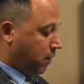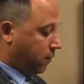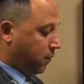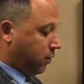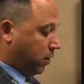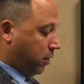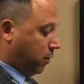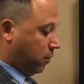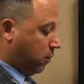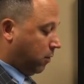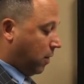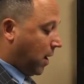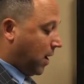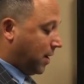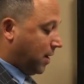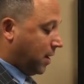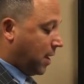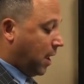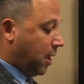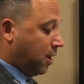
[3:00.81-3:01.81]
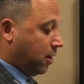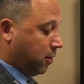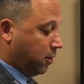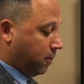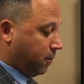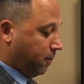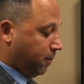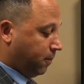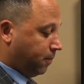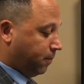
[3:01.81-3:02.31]
if you can write
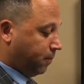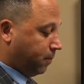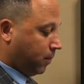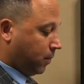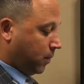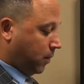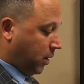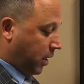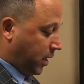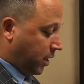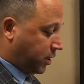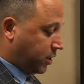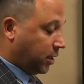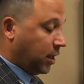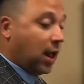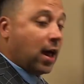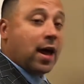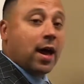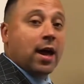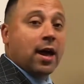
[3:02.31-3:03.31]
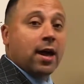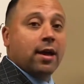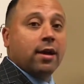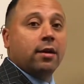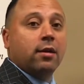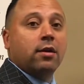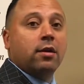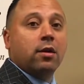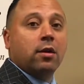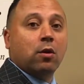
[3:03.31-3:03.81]
down each
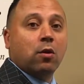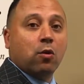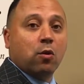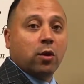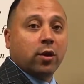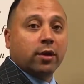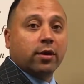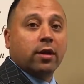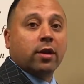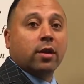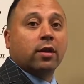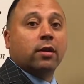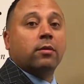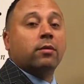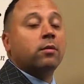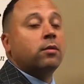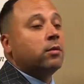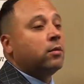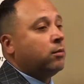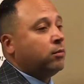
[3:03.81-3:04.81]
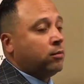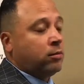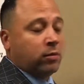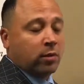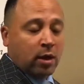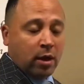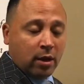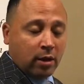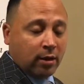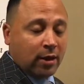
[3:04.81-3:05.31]
line, what the
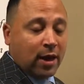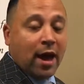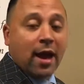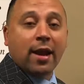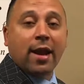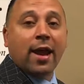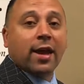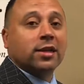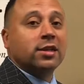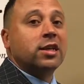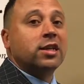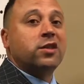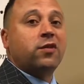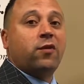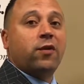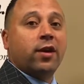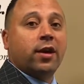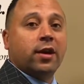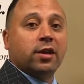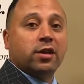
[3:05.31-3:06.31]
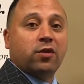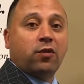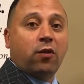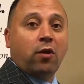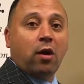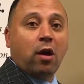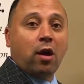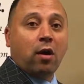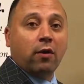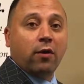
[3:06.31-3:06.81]
line access fee is
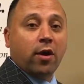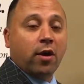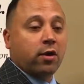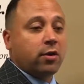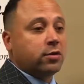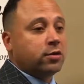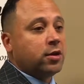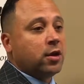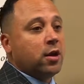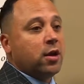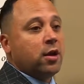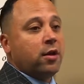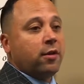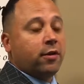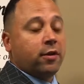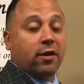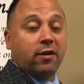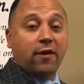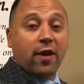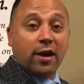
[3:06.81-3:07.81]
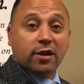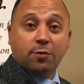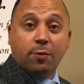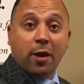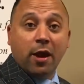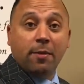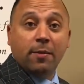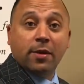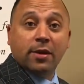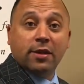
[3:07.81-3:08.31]
for all those, the device
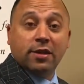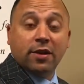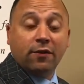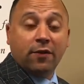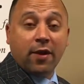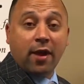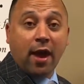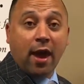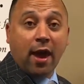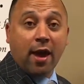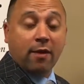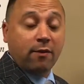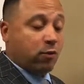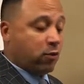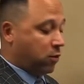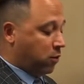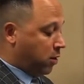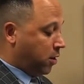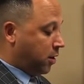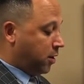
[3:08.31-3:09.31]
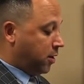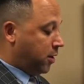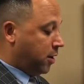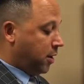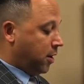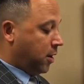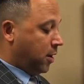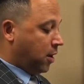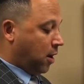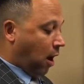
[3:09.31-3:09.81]
payments if they have one,
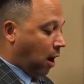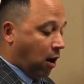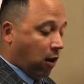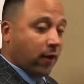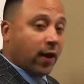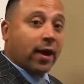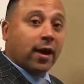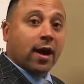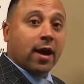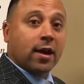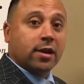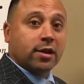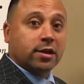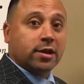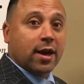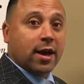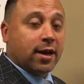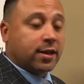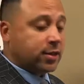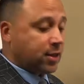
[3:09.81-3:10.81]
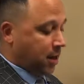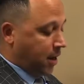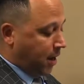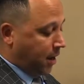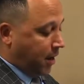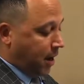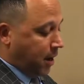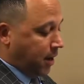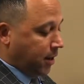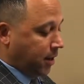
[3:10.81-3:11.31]
all that kind of jazz,
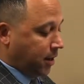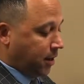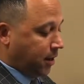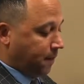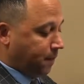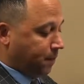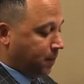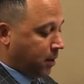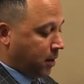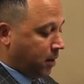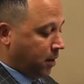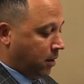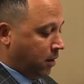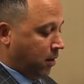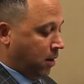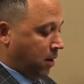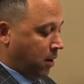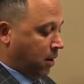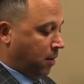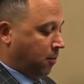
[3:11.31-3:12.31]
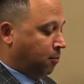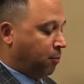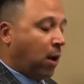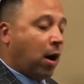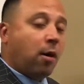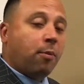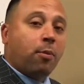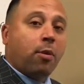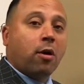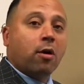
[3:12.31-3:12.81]
and kind of get a
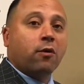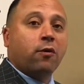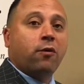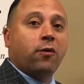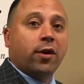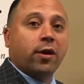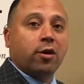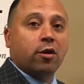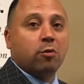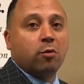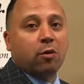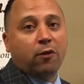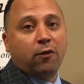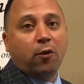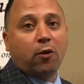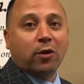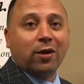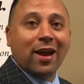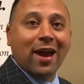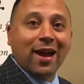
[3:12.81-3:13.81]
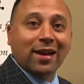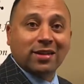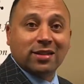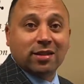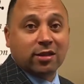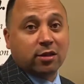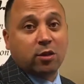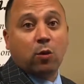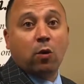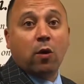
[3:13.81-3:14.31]
ballpark figure before
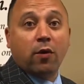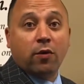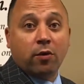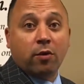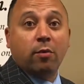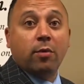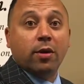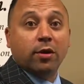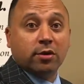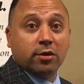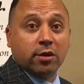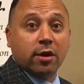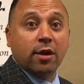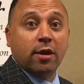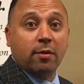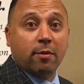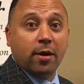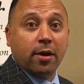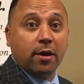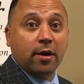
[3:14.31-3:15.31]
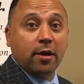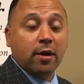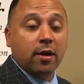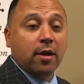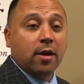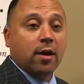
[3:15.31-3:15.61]
taxes as to what their bill is going to be.